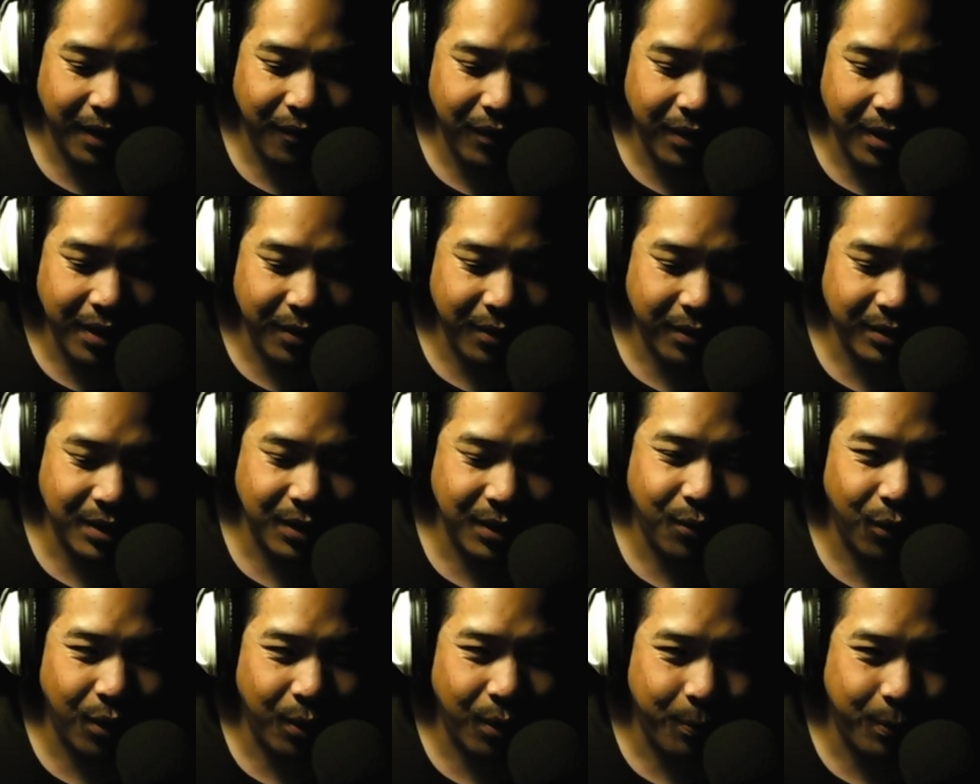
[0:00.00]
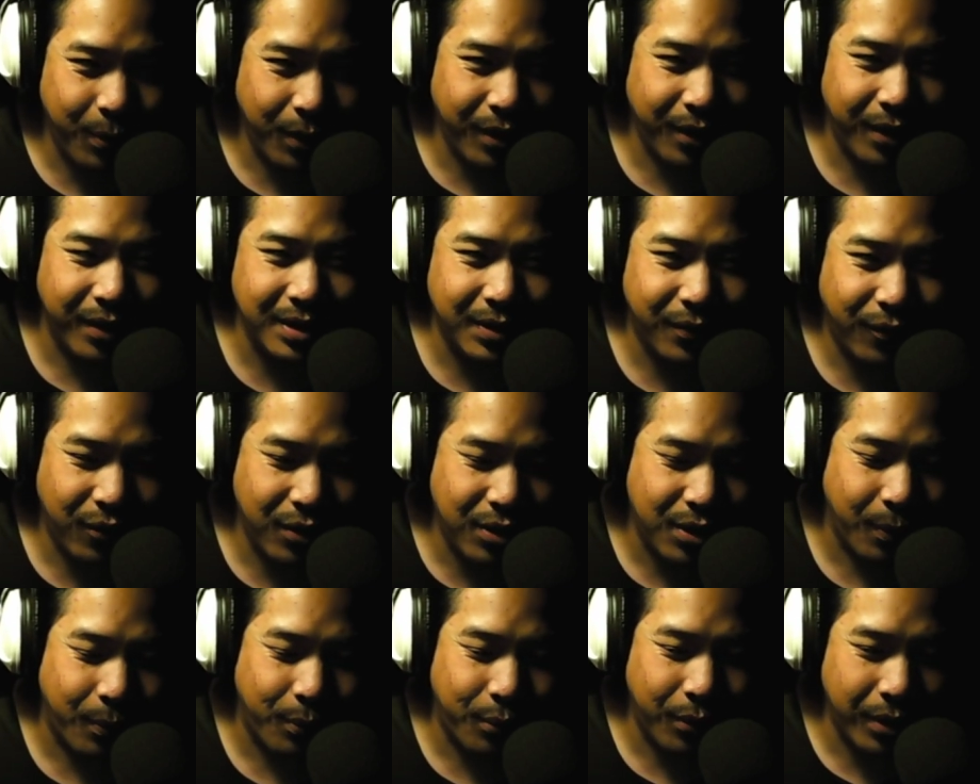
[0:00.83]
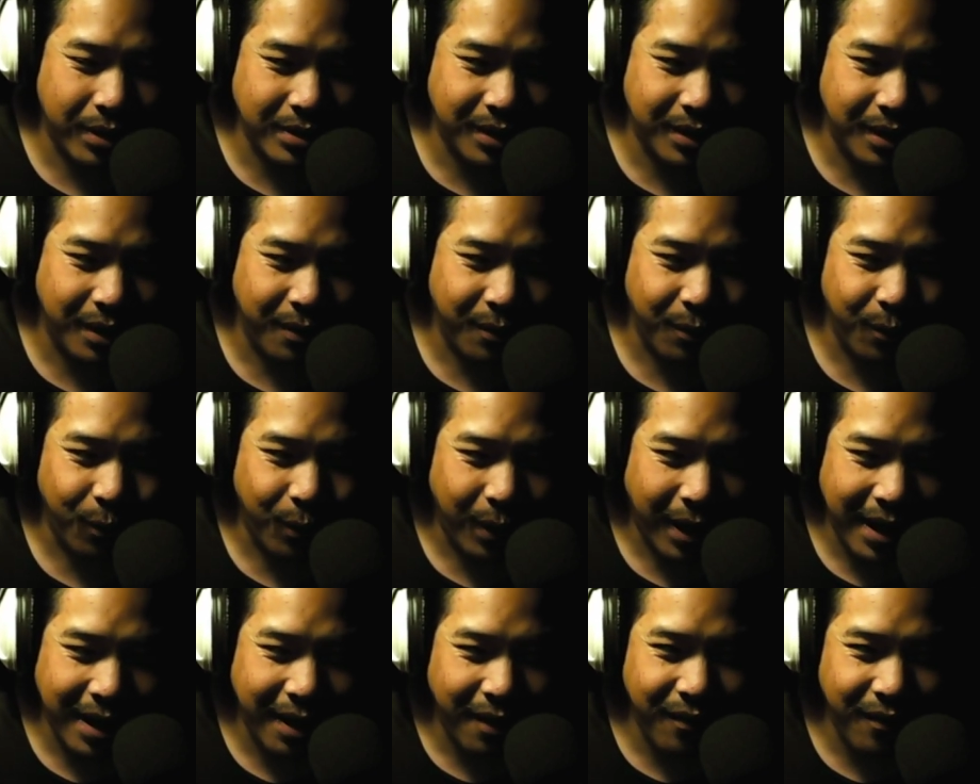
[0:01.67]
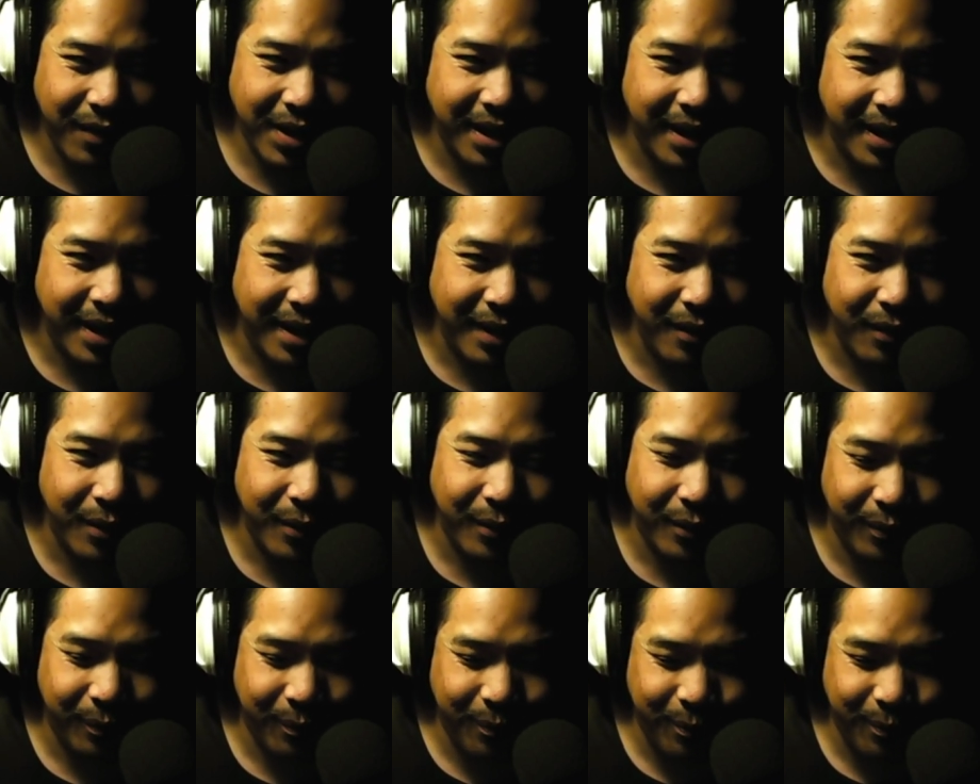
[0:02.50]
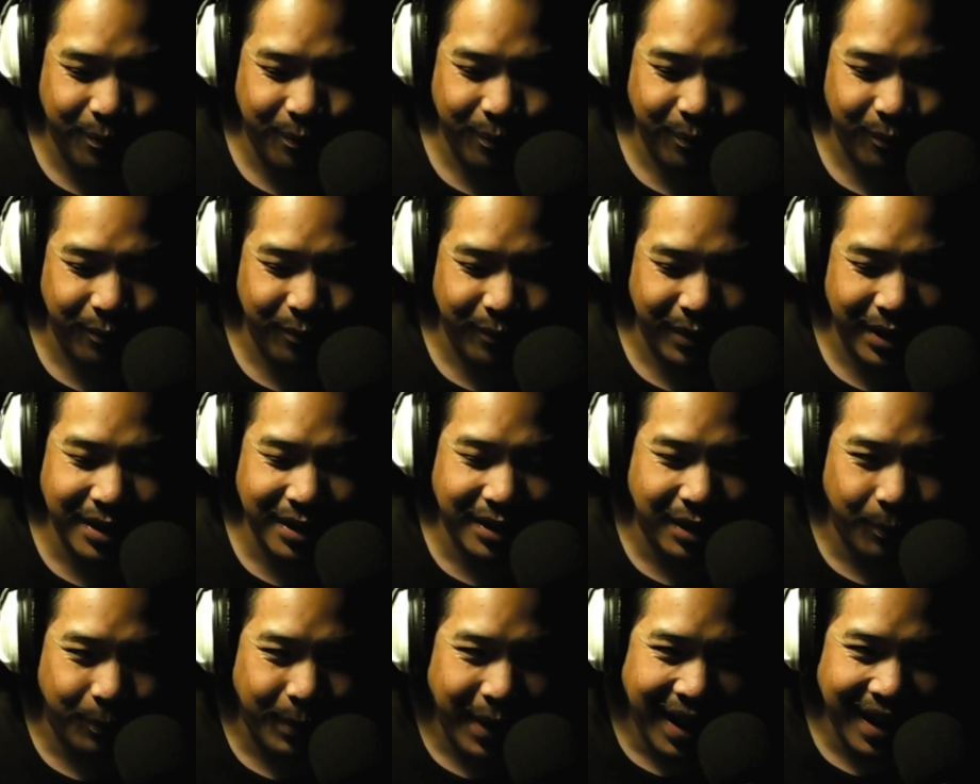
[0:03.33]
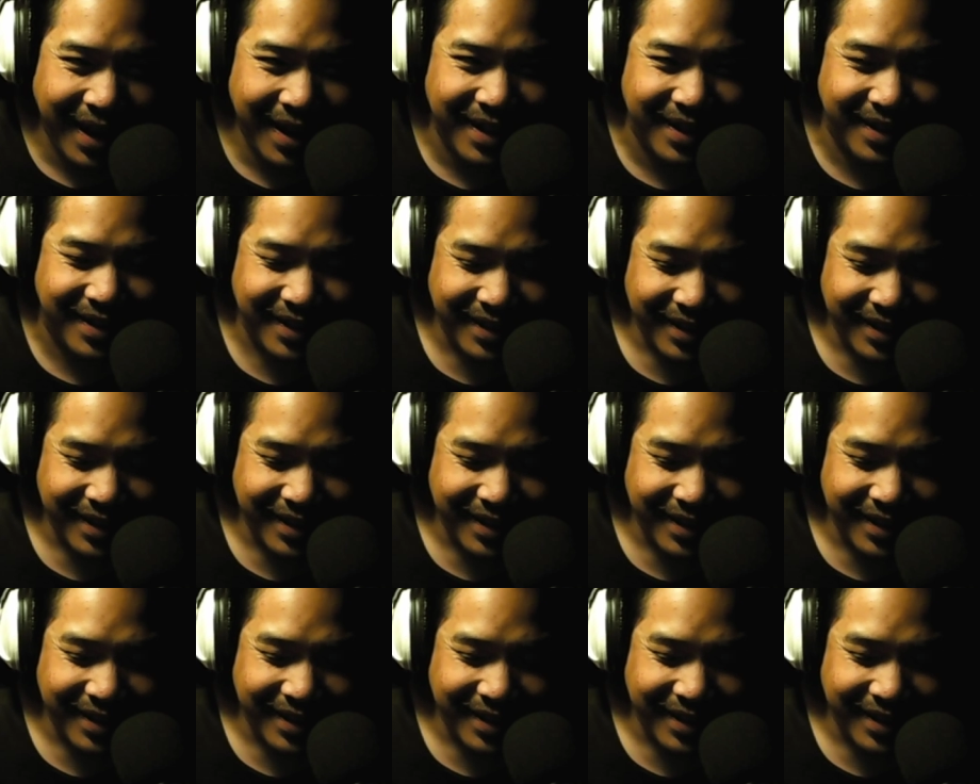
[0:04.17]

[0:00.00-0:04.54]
you're endorsing Cory Booker as future president, why are we even in a debate?